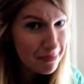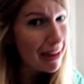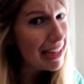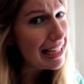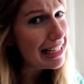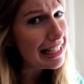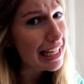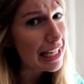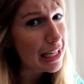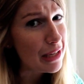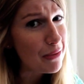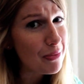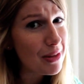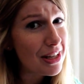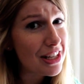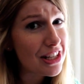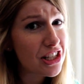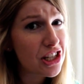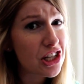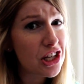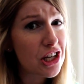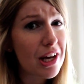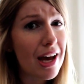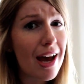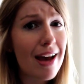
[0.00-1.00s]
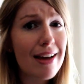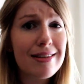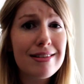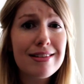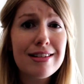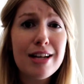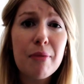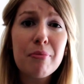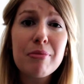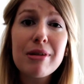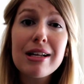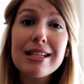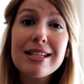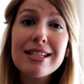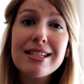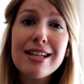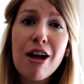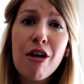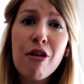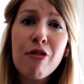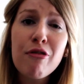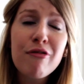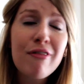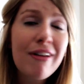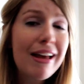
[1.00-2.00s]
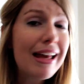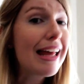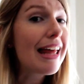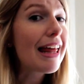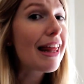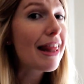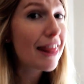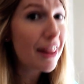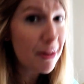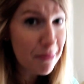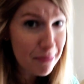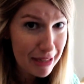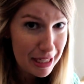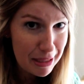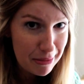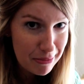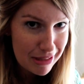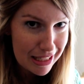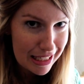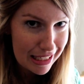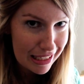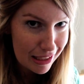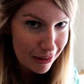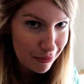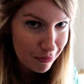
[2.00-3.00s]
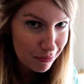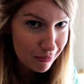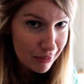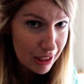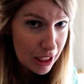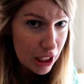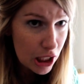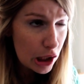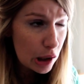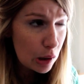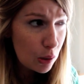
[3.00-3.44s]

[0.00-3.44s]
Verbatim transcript: my team this year has dubbed itself the Meme Team,